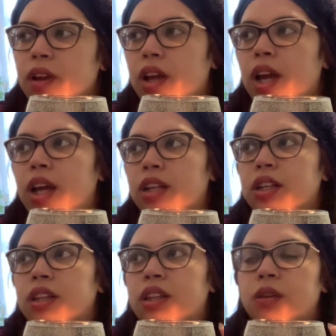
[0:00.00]
and
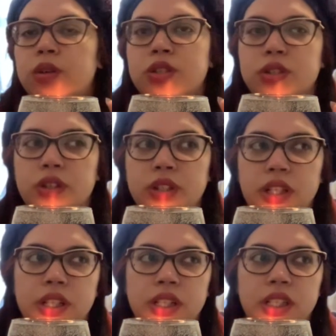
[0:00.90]
there were
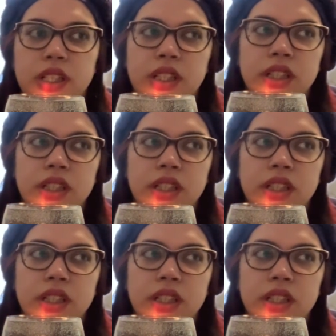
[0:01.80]
certain